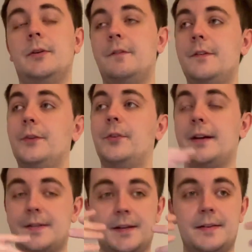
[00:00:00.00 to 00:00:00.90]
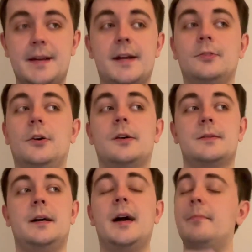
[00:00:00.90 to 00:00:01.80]
And it feels like it's going to take a long
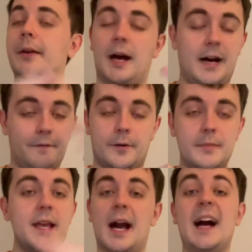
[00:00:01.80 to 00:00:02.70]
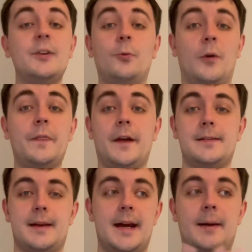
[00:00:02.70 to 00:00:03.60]
time. But for me, I don't want that
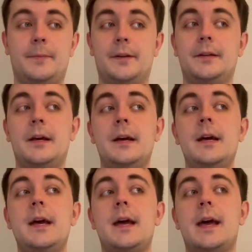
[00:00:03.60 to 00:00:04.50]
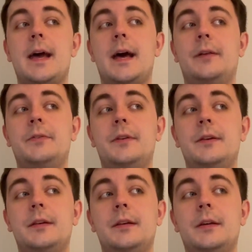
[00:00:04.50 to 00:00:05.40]
to happen. And,
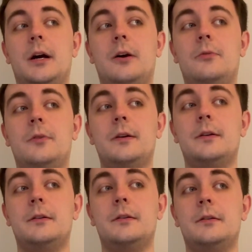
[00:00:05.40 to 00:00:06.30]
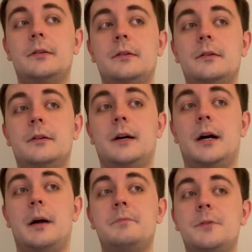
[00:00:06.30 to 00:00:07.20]
you know,
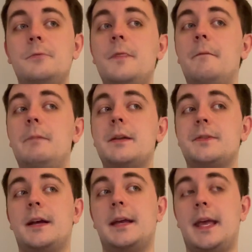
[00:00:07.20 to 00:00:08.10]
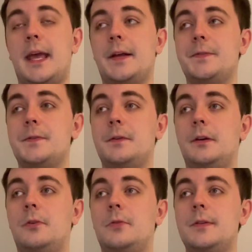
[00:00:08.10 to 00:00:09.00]
I'm doing the best I can
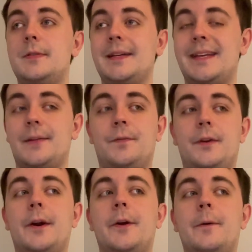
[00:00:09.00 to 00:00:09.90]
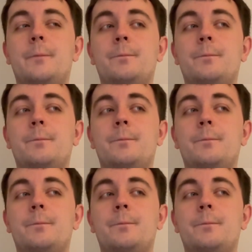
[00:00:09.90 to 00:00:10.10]
still to get there.